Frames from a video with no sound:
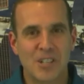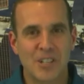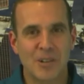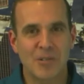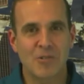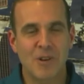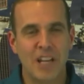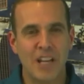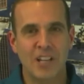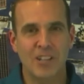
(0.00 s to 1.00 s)
You know,
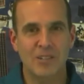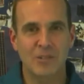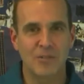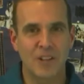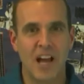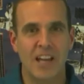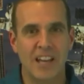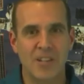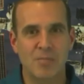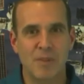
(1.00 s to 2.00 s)
training to fly
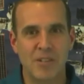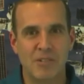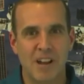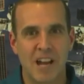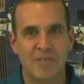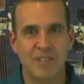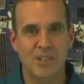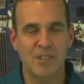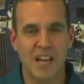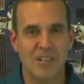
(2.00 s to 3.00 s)
a spacecraft
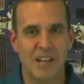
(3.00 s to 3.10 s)
is